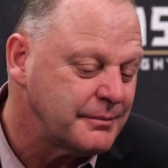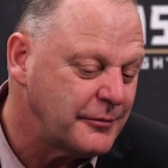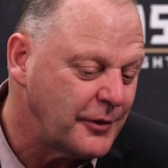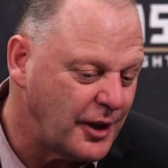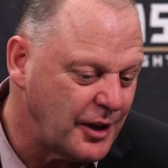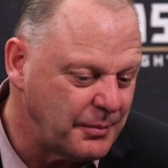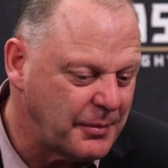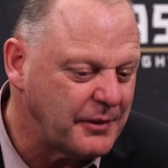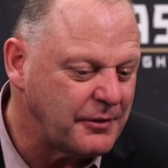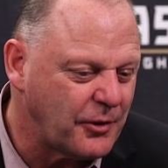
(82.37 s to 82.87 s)

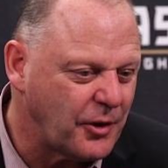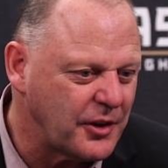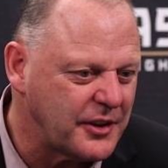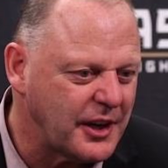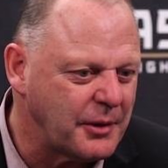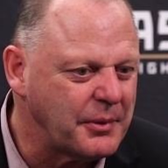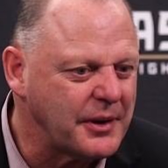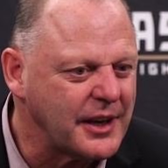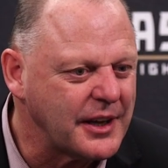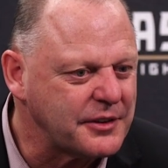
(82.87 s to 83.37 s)
well, before
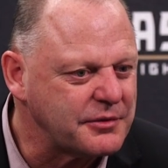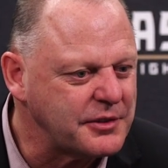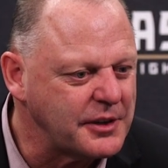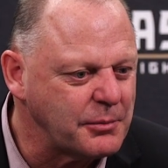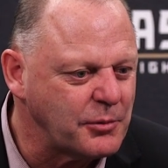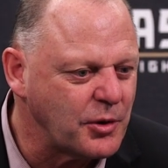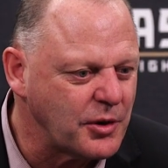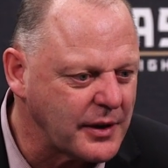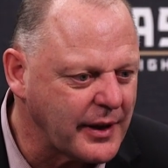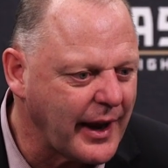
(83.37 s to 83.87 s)
that, we got three
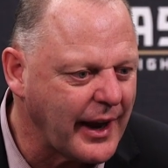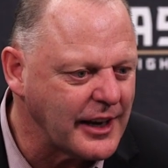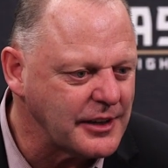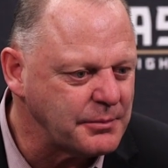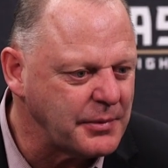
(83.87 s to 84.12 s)
more games,